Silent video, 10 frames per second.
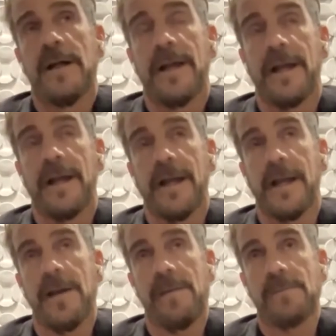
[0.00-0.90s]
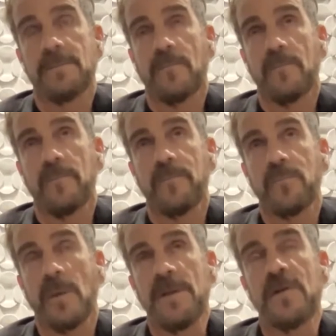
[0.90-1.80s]
um,
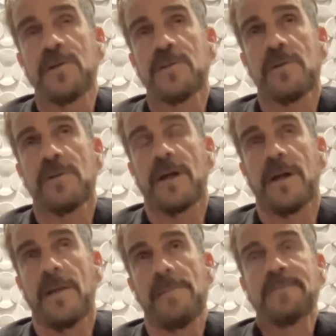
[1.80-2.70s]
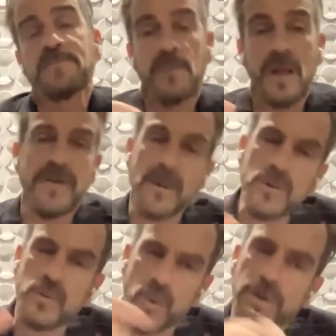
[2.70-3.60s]
because the if I
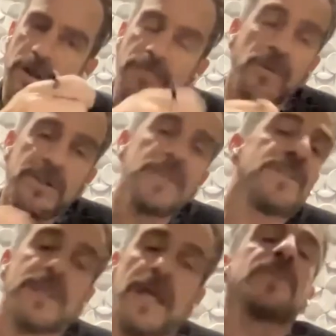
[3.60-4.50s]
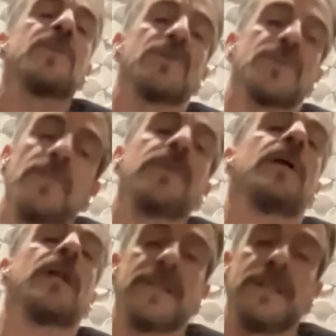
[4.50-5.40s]
was working, for instance, sketching on
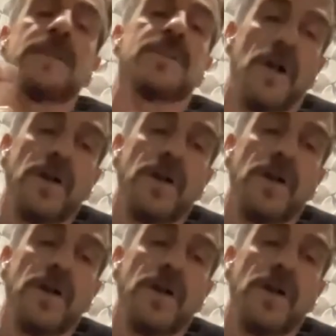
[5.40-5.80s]
something, an idea as an